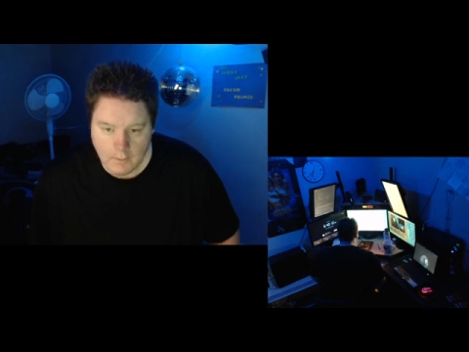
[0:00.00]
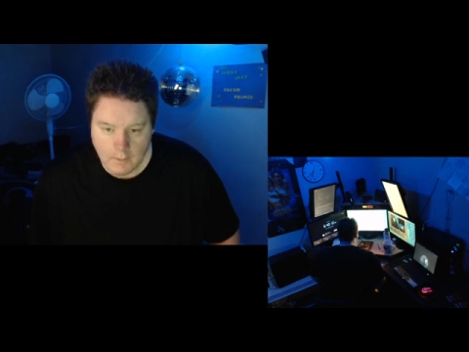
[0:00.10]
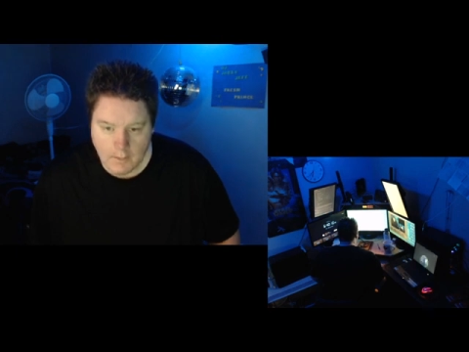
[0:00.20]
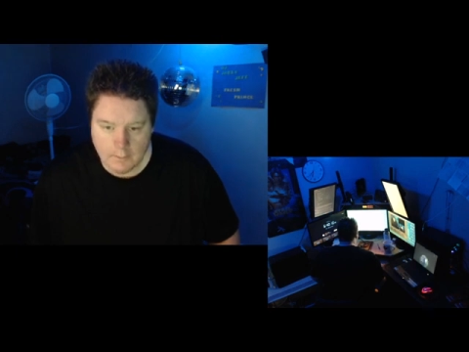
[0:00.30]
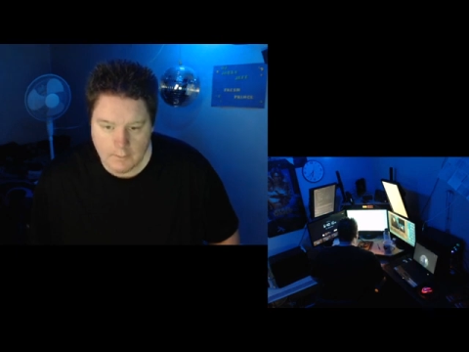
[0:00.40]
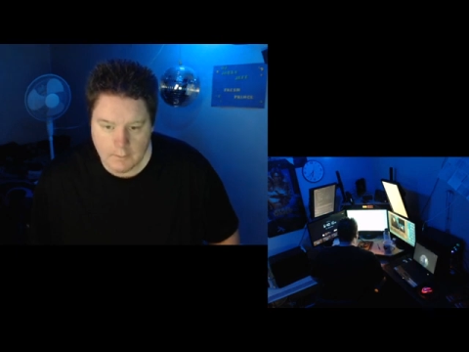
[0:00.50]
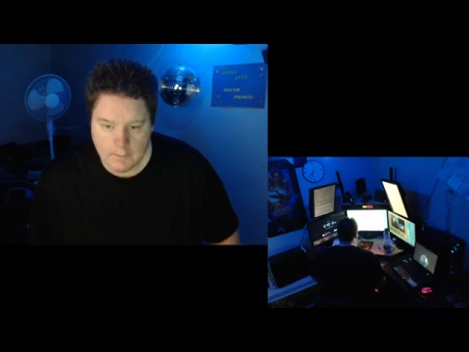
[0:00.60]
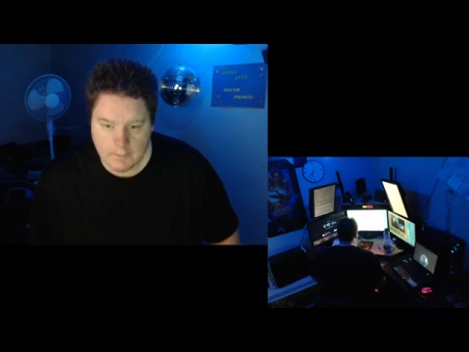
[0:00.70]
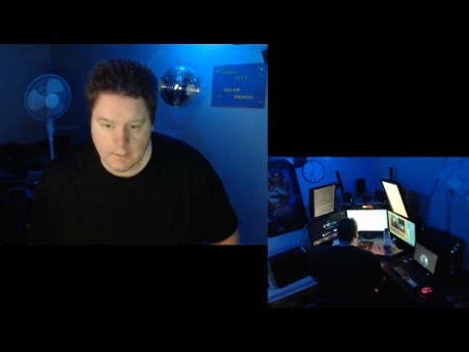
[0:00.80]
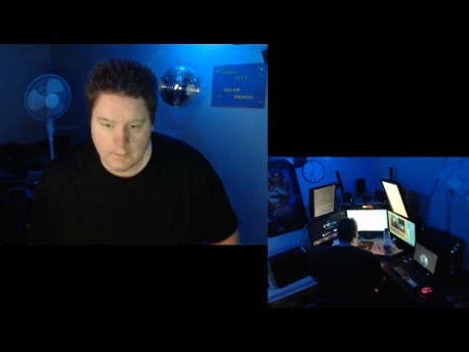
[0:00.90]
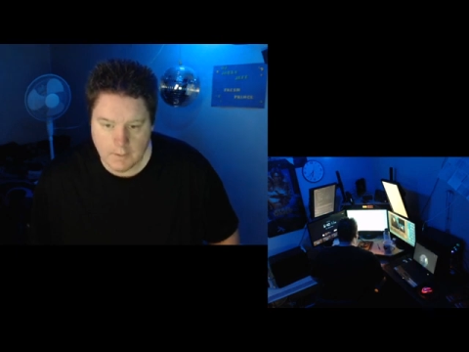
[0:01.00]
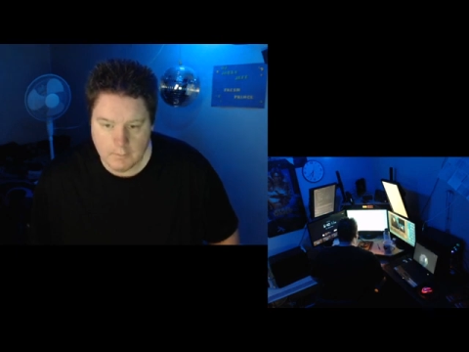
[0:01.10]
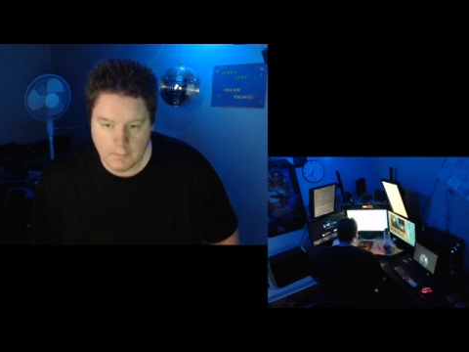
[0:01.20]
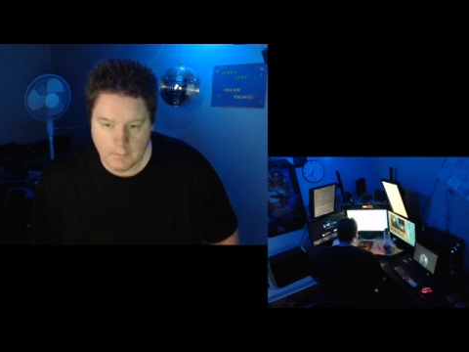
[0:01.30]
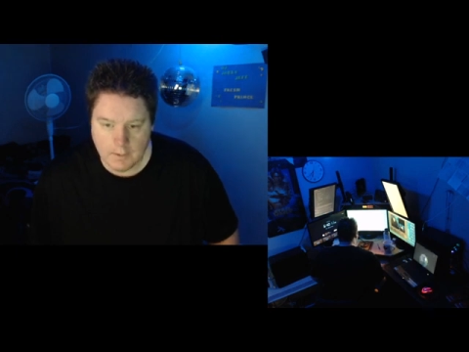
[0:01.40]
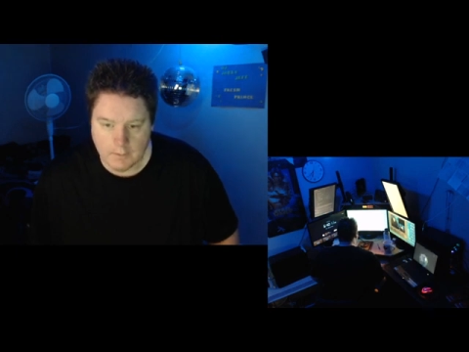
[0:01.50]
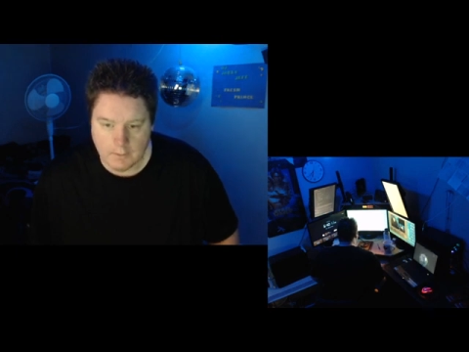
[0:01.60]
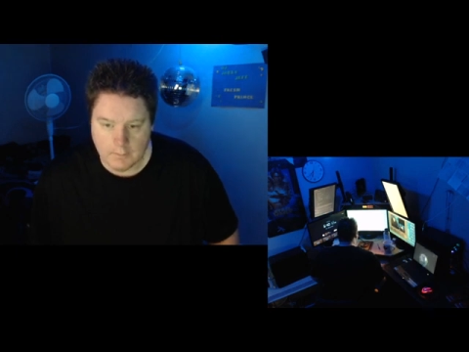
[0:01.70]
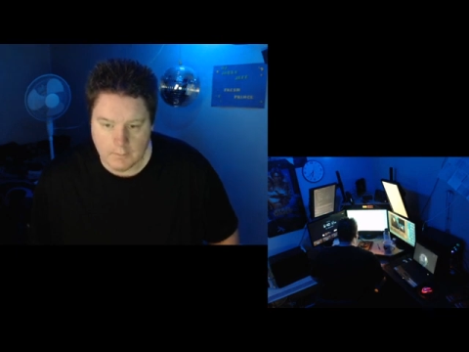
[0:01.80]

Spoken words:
including the subregions,